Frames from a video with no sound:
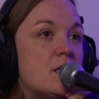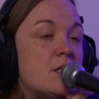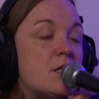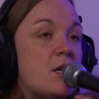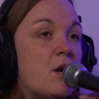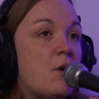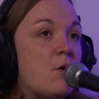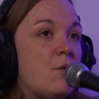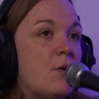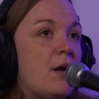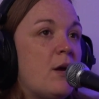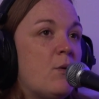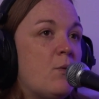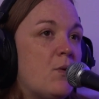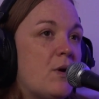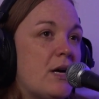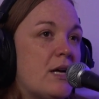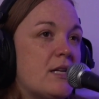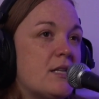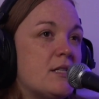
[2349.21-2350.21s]
So it
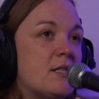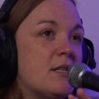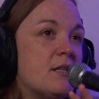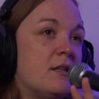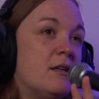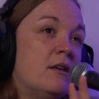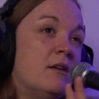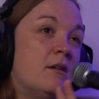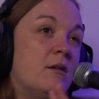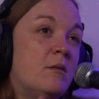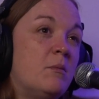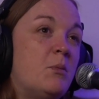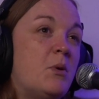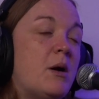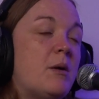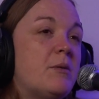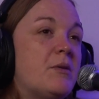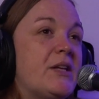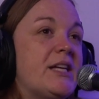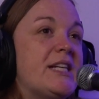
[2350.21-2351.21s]
was
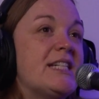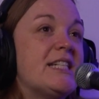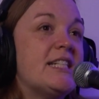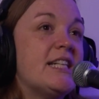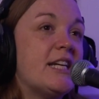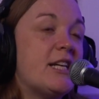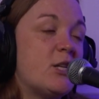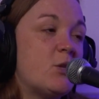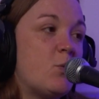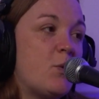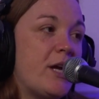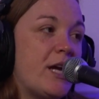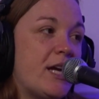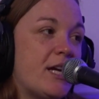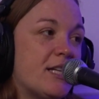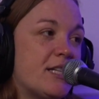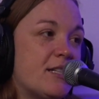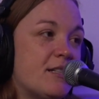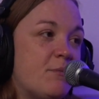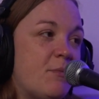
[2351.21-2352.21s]
probably 6
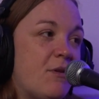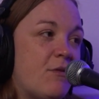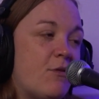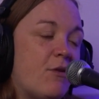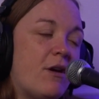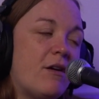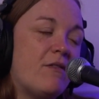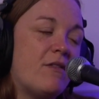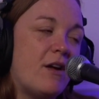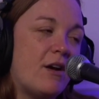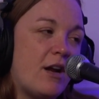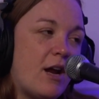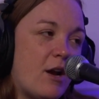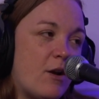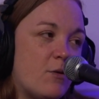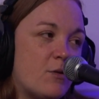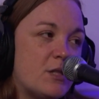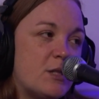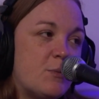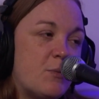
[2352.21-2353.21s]
weeks before I found
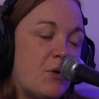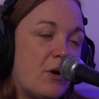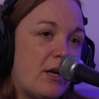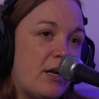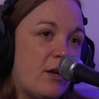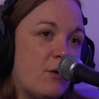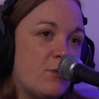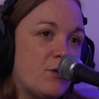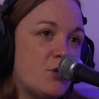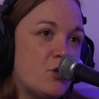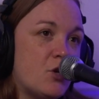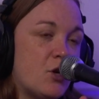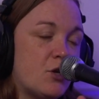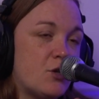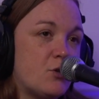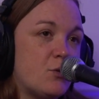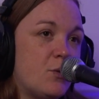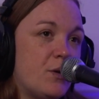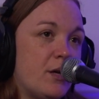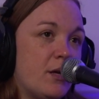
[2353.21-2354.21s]
out I was pregnant with
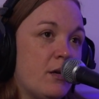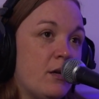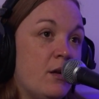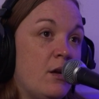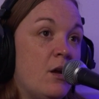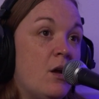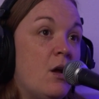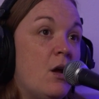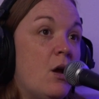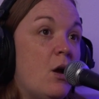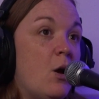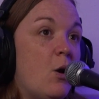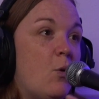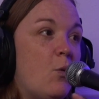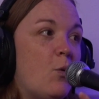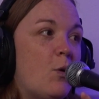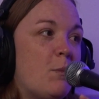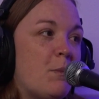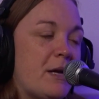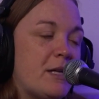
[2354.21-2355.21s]
Joshua,
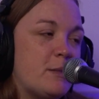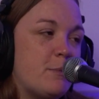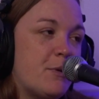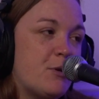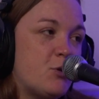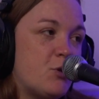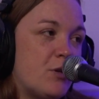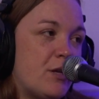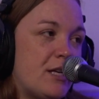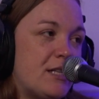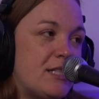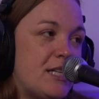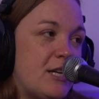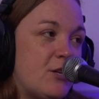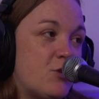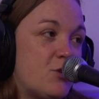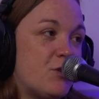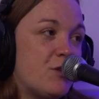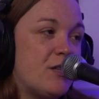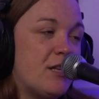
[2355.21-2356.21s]
where my special ed
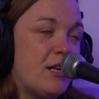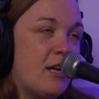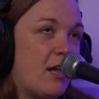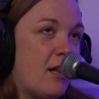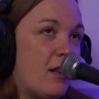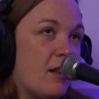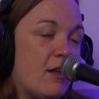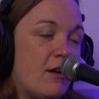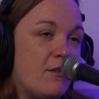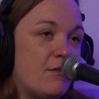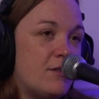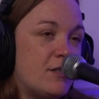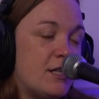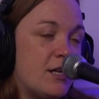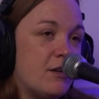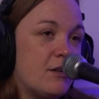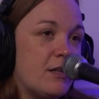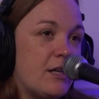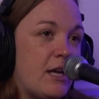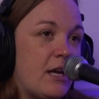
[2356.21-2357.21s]
teacher that I loved
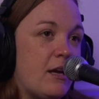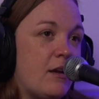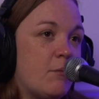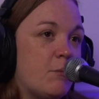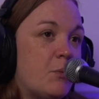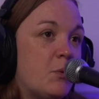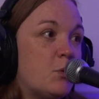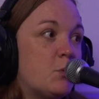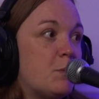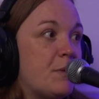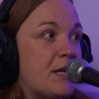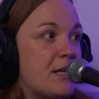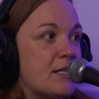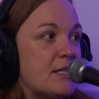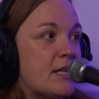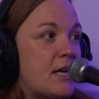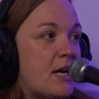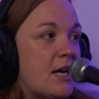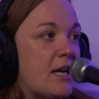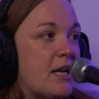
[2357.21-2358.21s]
dearly pulled me
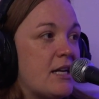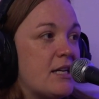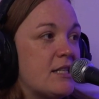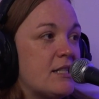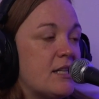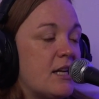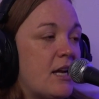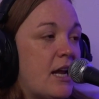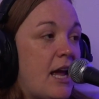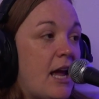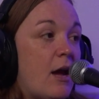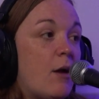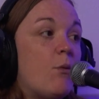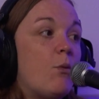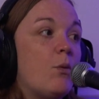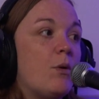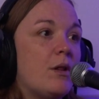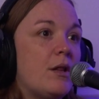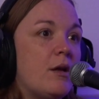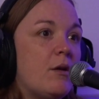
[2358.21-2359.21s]
aside and said, hey, I
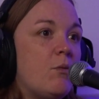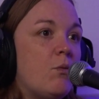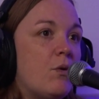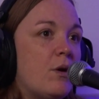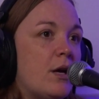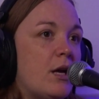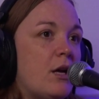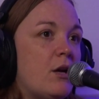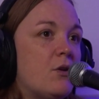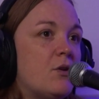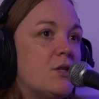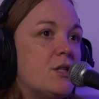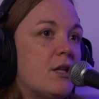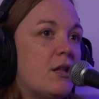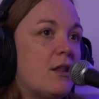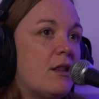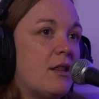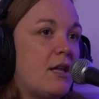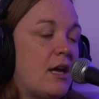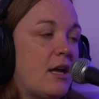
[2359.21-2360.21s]
really want you
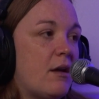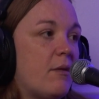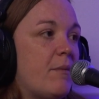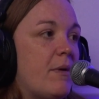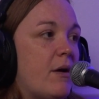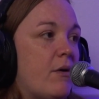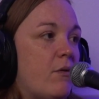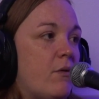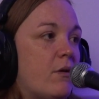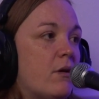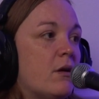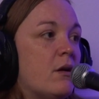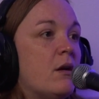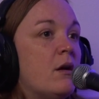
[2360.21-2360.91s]
to think about